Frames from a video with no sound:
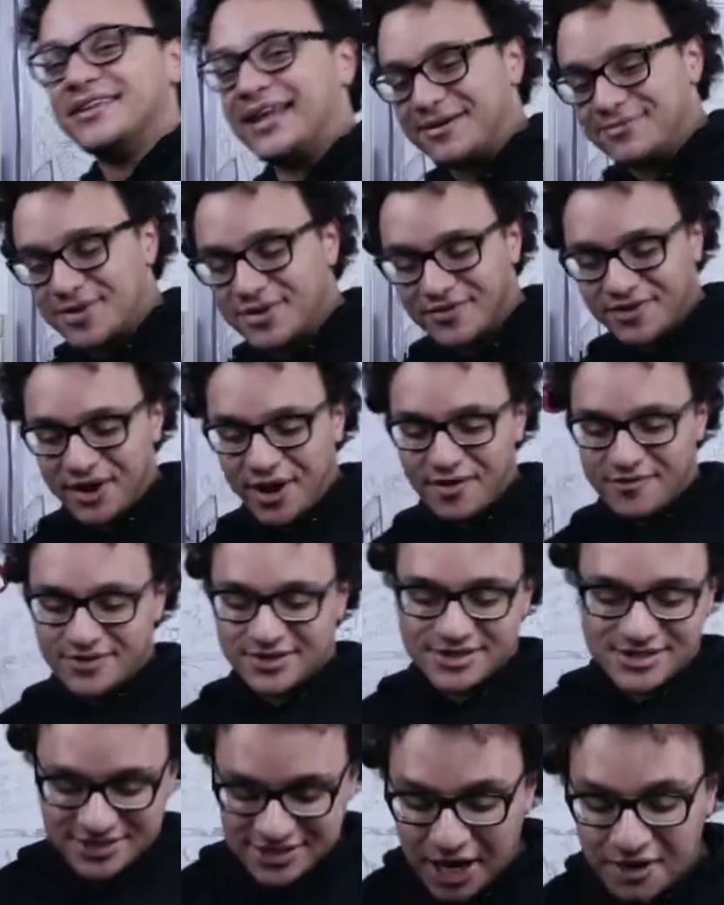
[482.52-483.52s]
They're moving
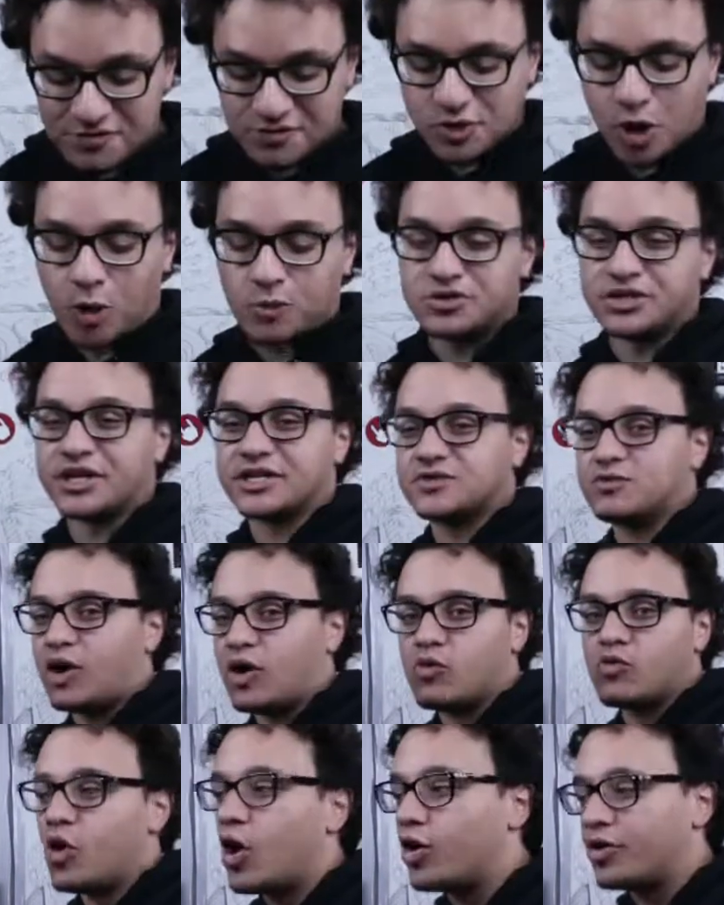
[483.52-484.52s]
over several objects
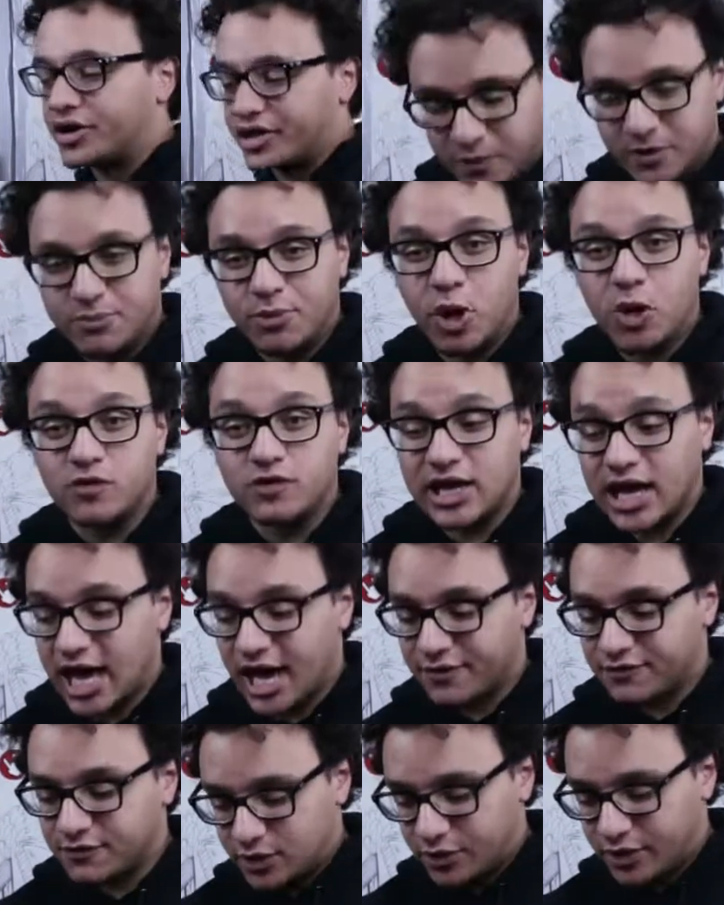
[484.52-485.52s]
while walking. We both
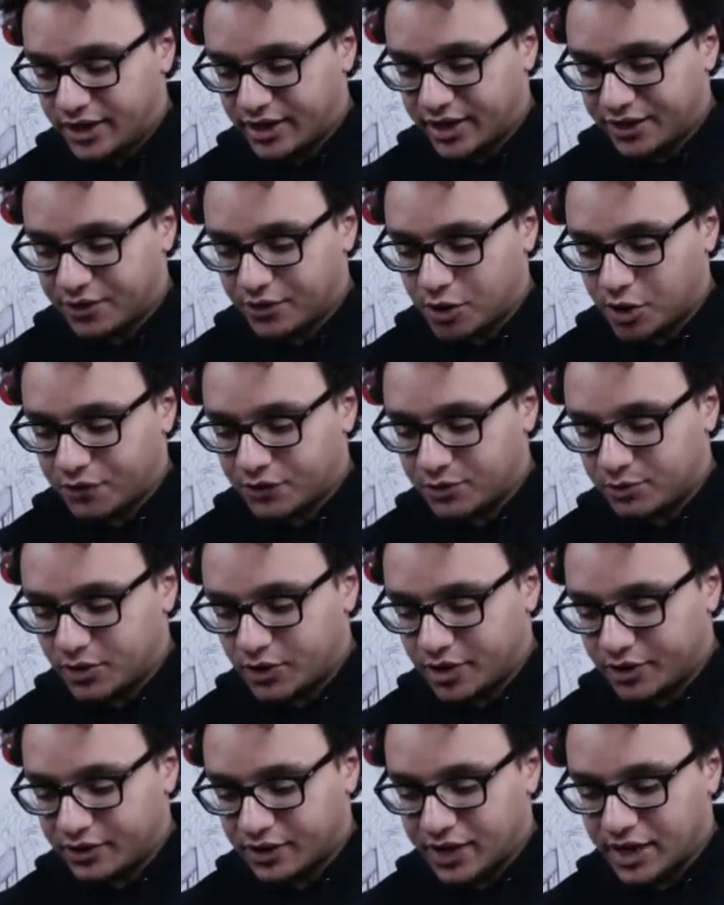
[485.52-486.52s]
laugh, looking at the coffee
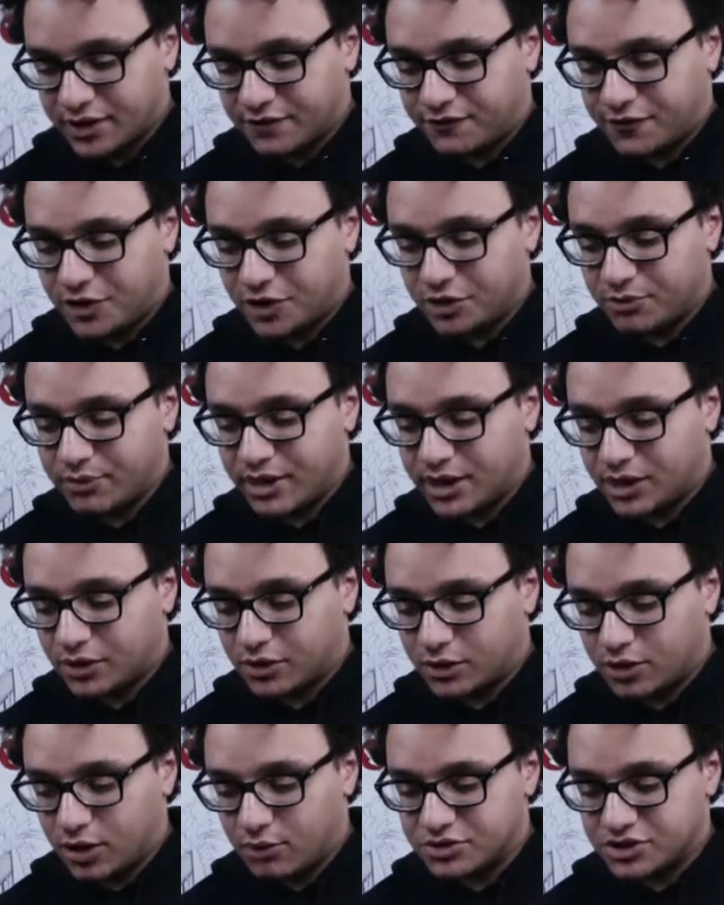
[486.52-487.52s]
mug that had fallen by our
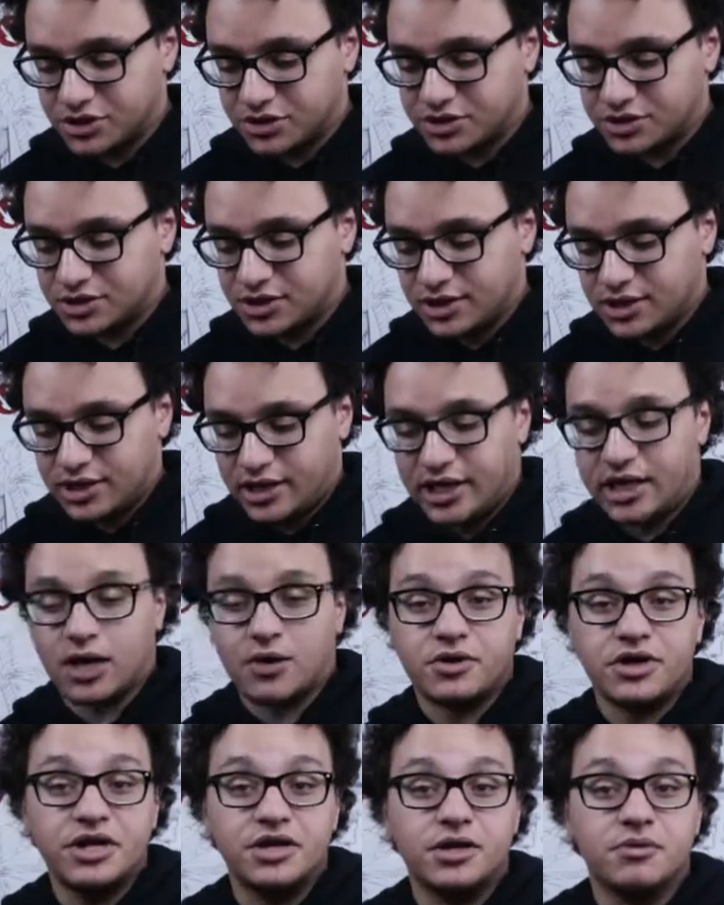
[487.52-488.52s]
clumsiness in
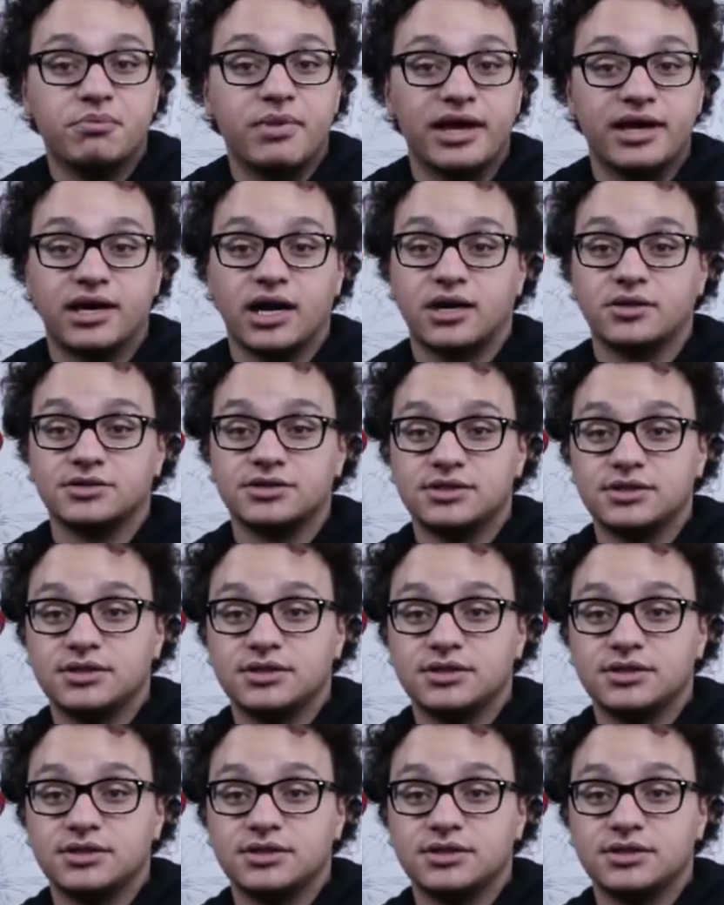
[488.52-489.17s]
our heated makeout.